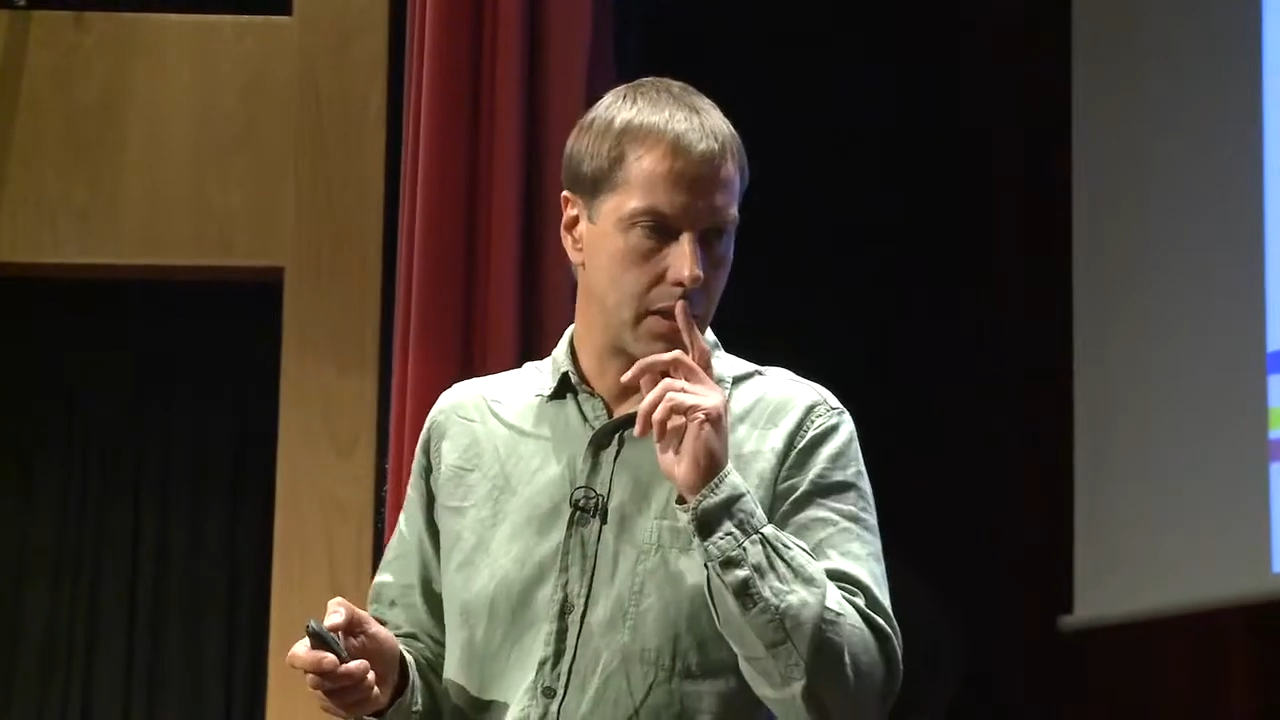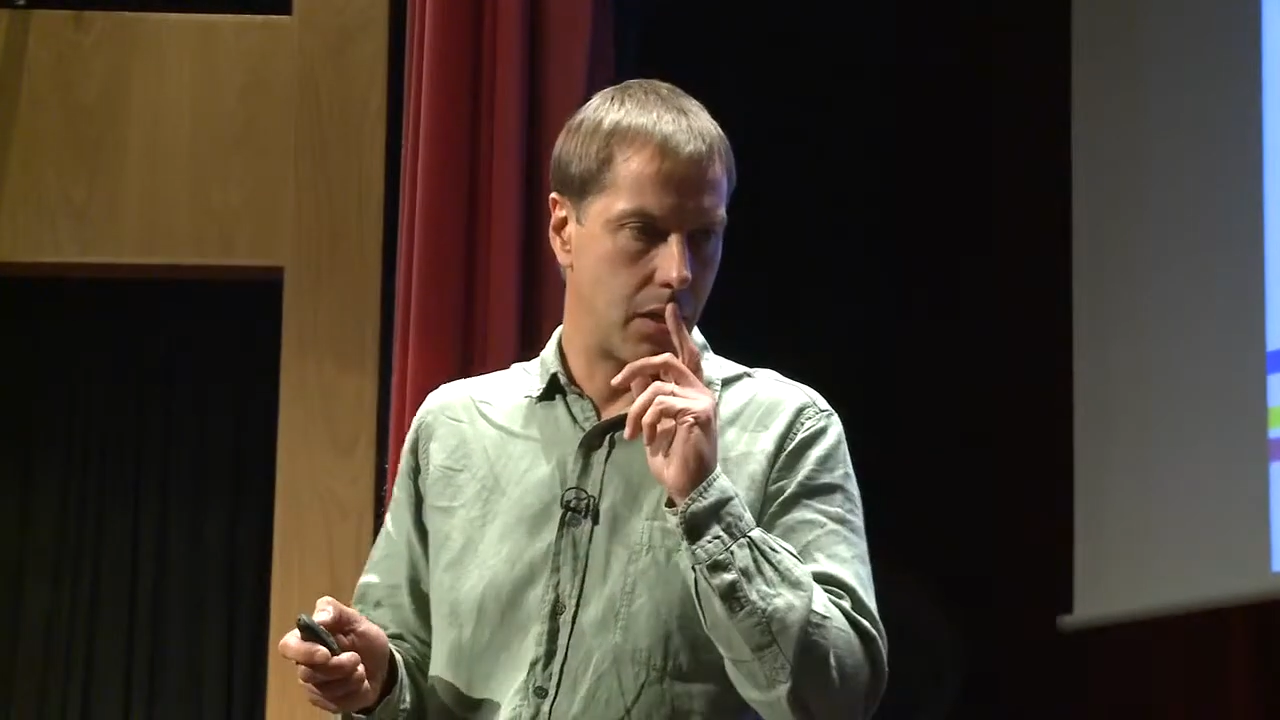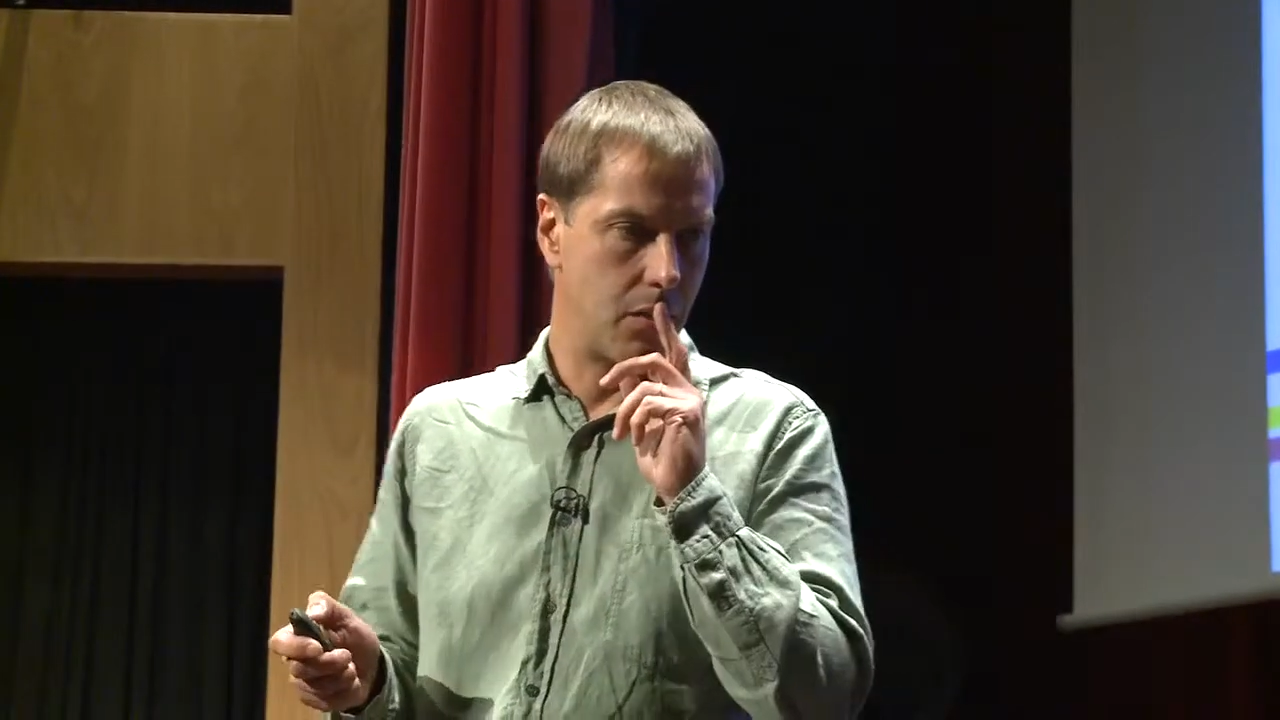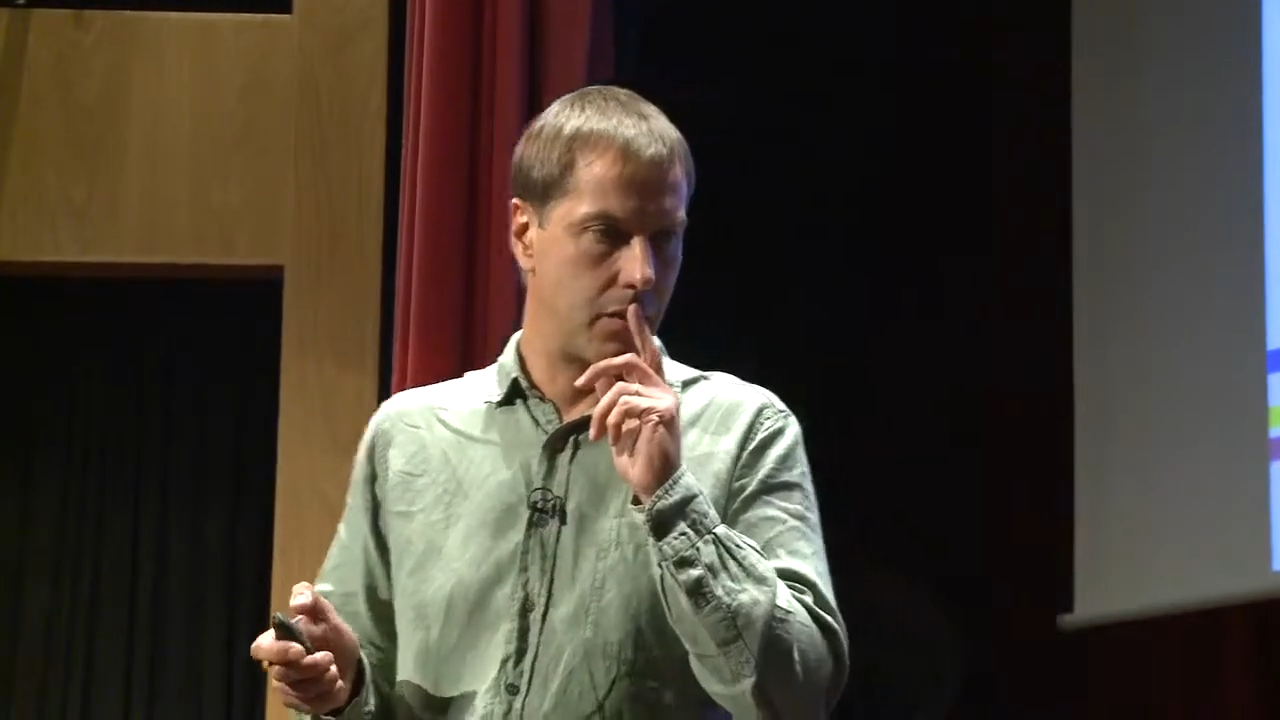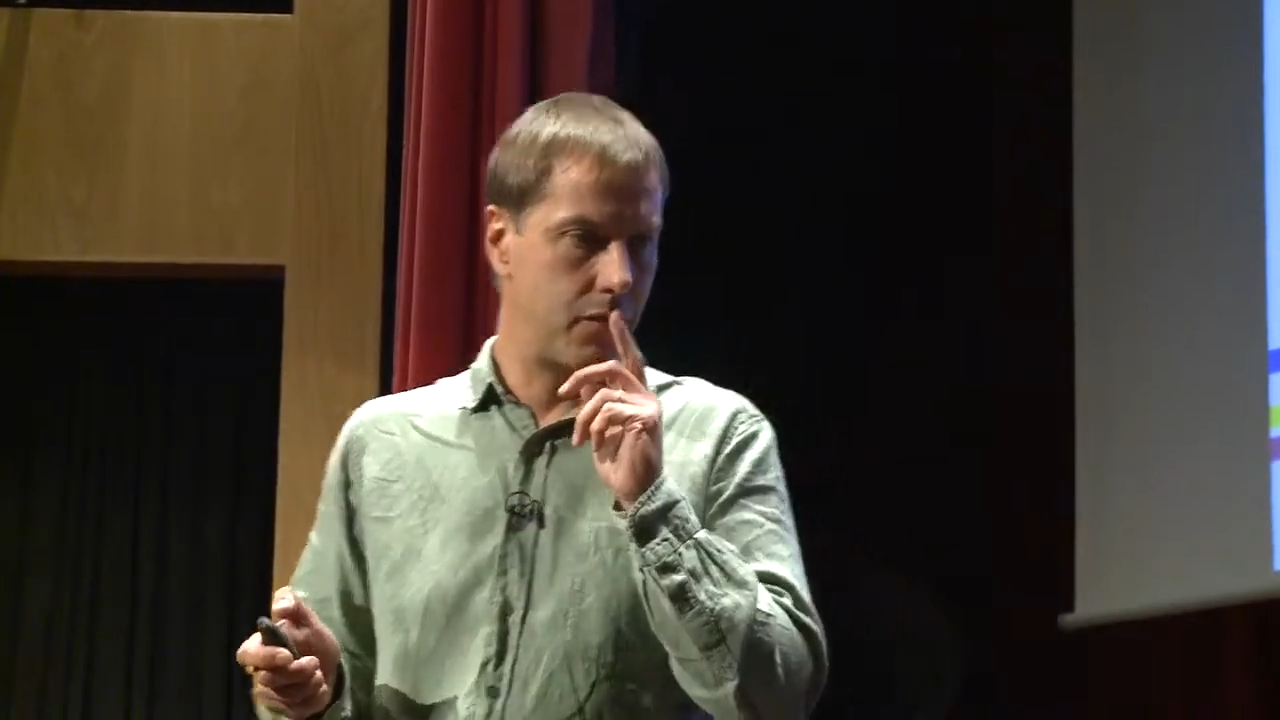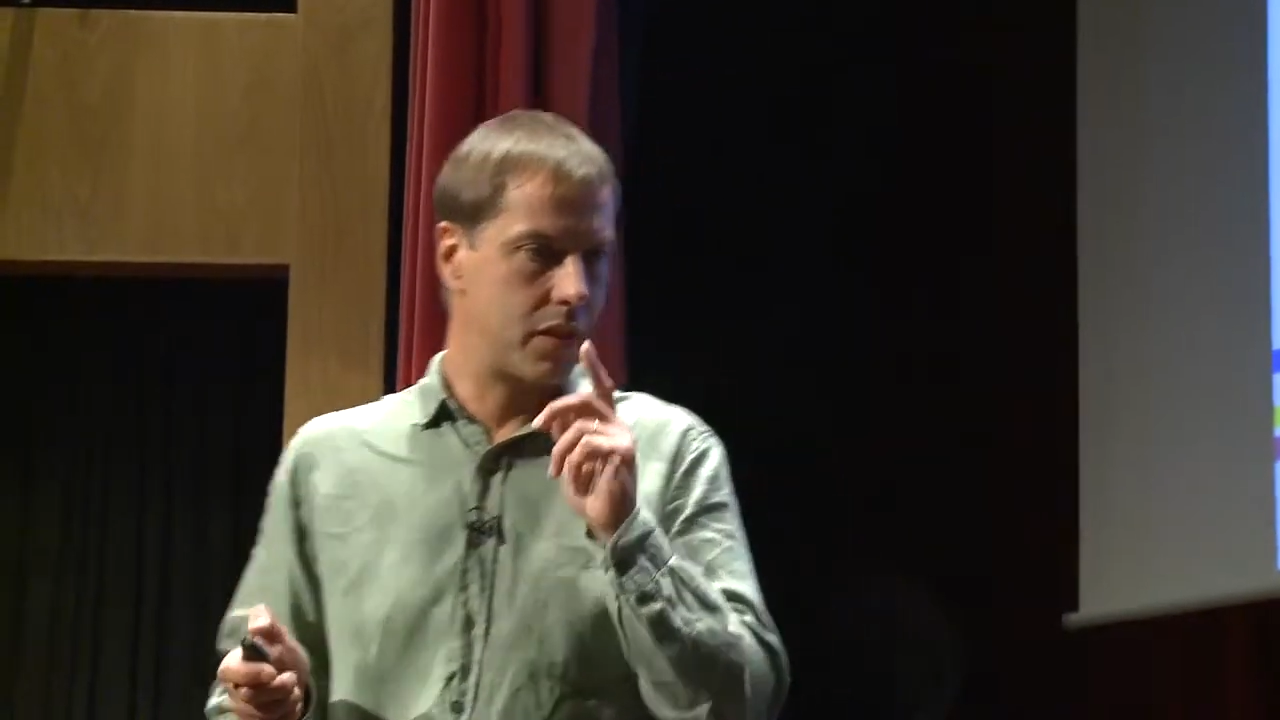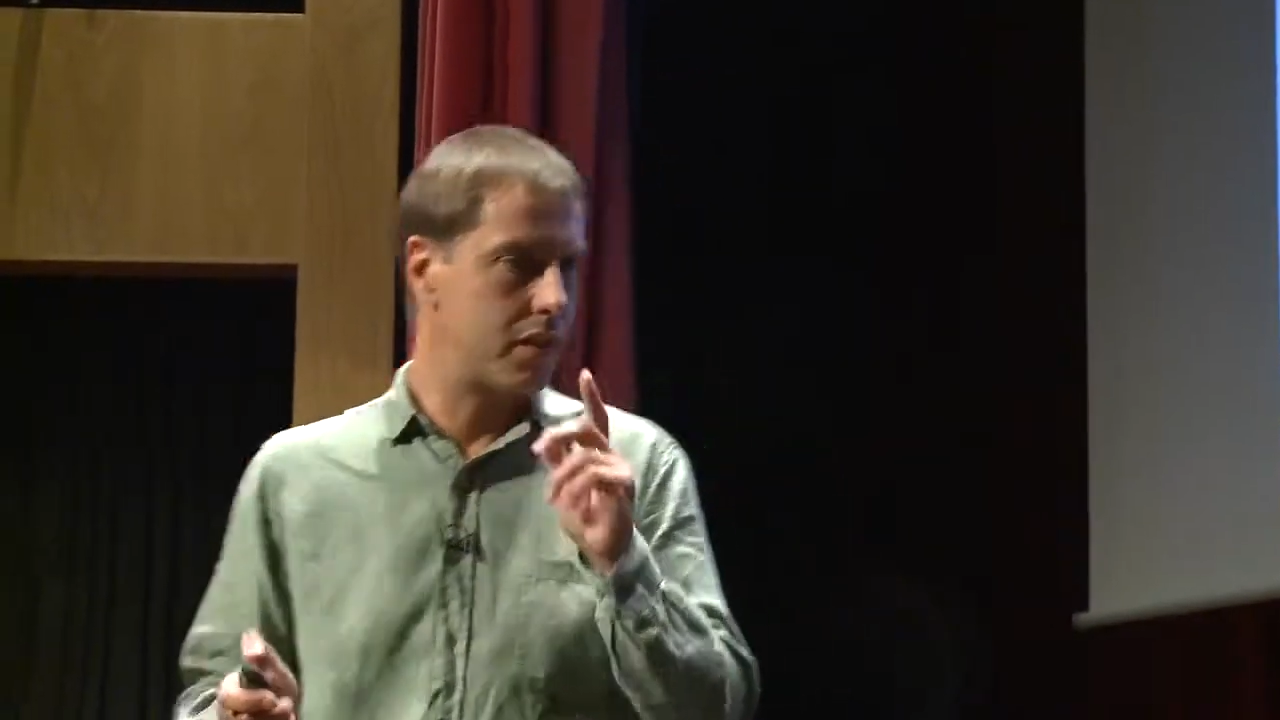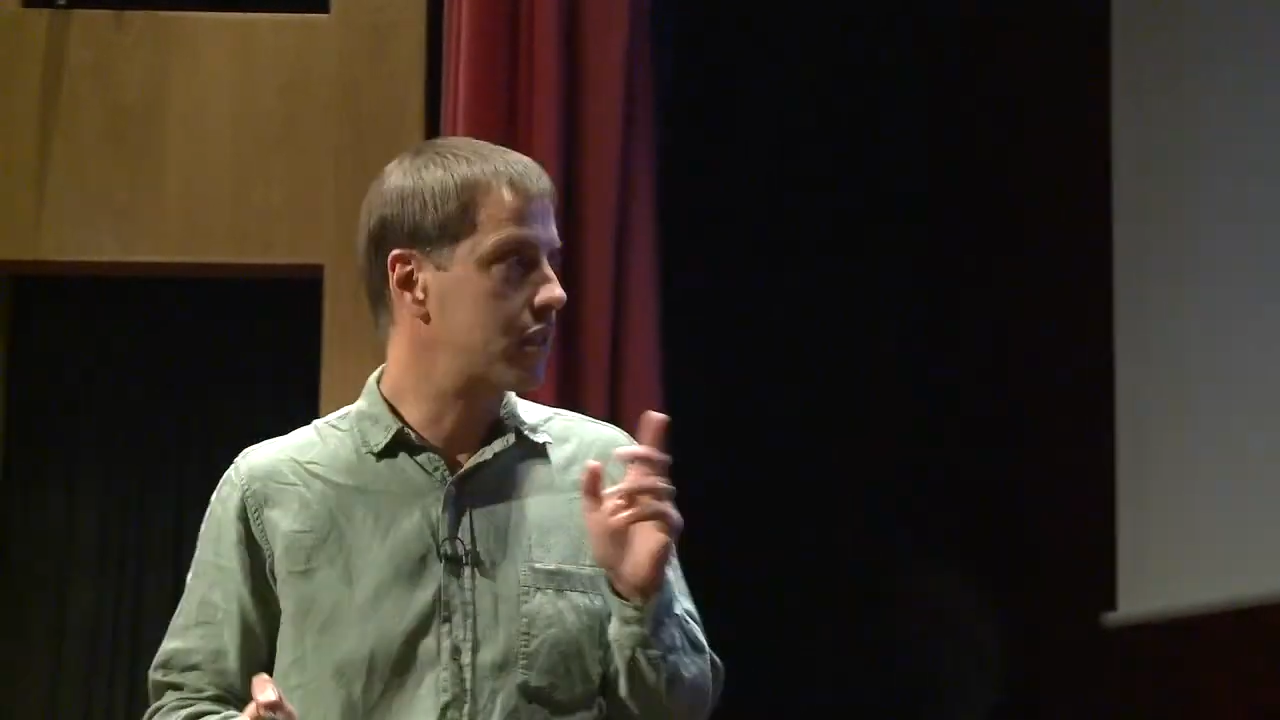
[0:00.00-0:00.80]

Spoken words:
So the first